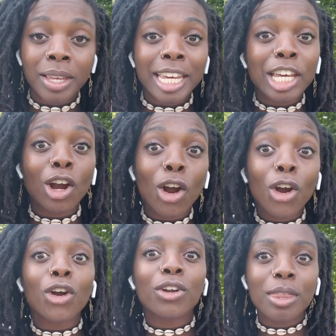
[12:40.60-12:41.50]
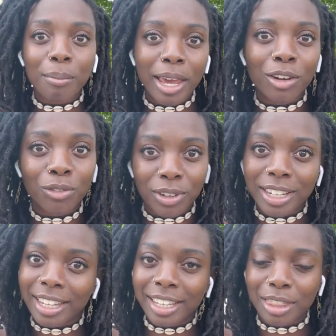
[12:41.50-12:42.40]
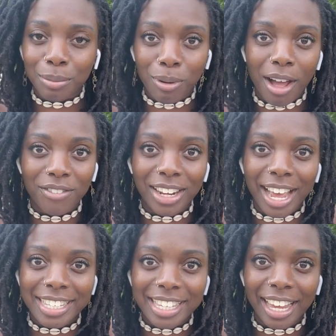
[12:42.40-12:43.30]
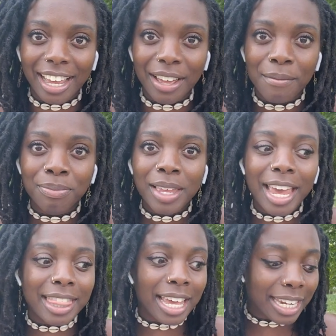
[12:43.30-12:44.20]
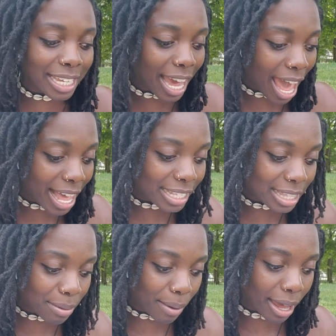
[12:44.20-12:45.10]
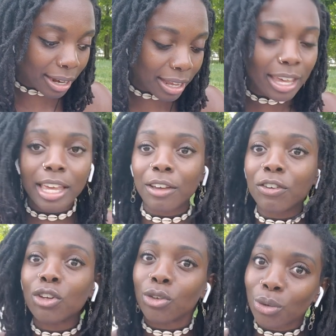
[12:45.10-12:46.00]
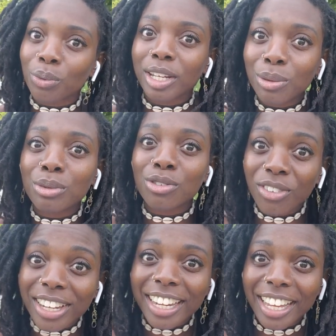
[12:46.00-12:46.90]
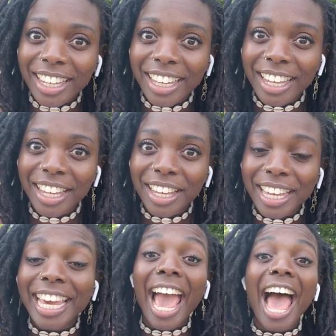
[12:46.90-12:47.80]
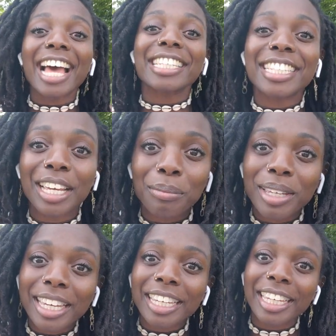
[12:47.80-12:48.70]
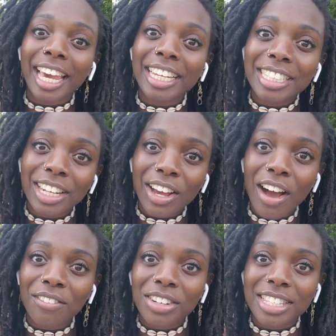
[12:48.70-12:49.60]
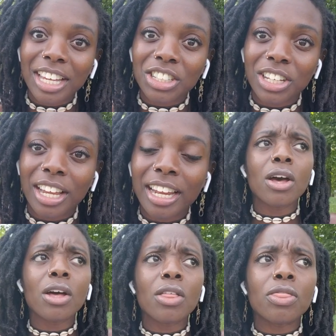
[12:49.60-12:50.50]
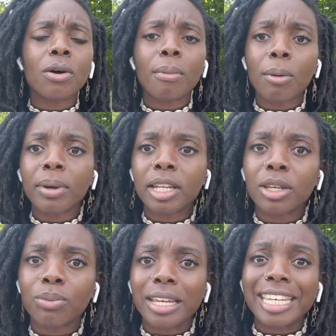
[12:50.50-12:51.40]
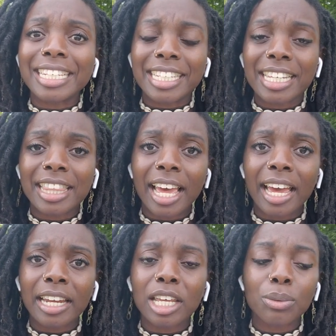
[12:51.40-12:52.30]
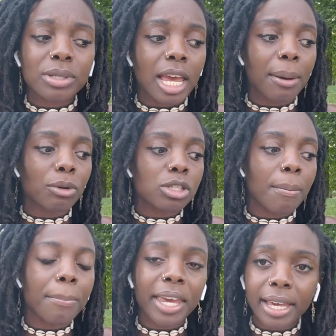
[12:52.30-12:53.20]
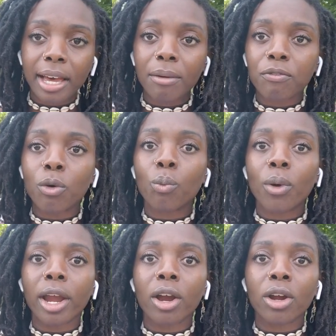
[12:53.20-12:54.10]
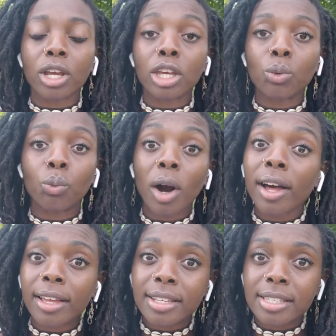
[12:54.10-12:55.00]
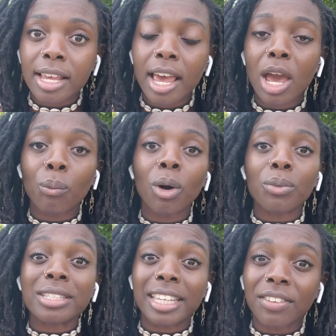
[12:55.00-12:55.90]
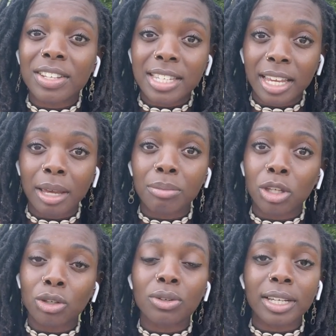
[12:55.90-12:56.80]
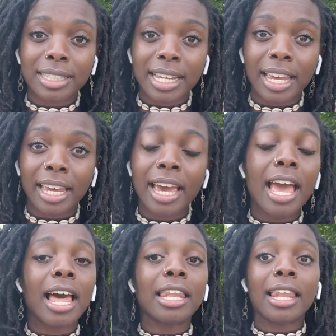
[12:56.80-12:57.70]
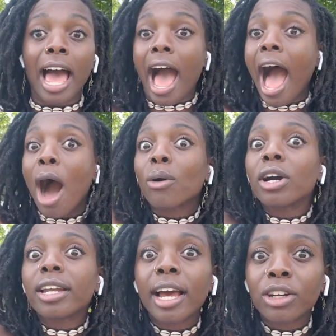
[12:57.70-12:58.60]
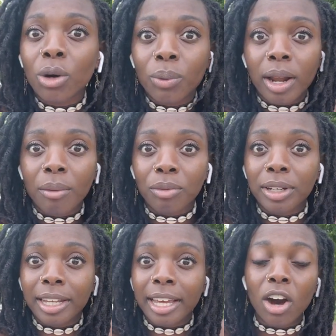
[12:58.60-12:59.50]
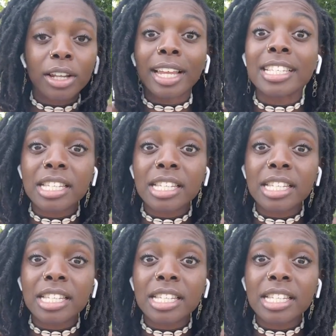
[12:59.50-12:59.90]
He heard the man reading the prophet Isaiah. And then he asked the man if he knew what he was reading. He asked him, he engaged in a conversation. The moment he did that, he was able to pick up from where he was and what was given to him, the eunuch saying, how could I know what I'm reading unless